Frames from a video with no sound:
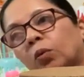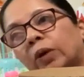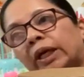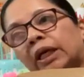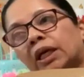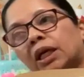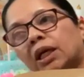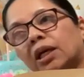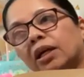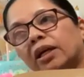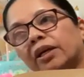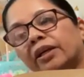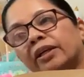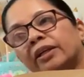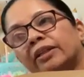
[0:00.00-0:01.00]
Winging
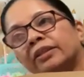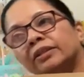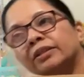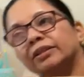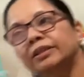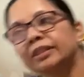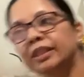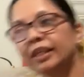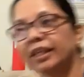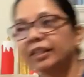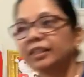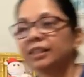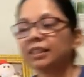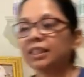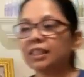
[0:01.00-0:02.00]
it, girl.
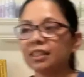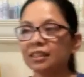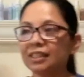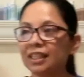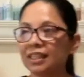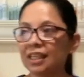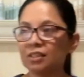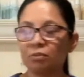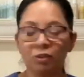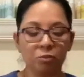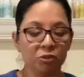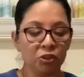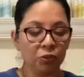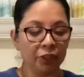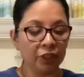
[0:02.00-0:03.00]
Doesn't it look like that's
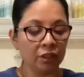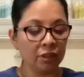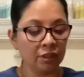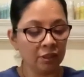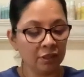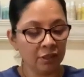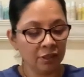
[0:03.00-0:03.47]
what I'm doing?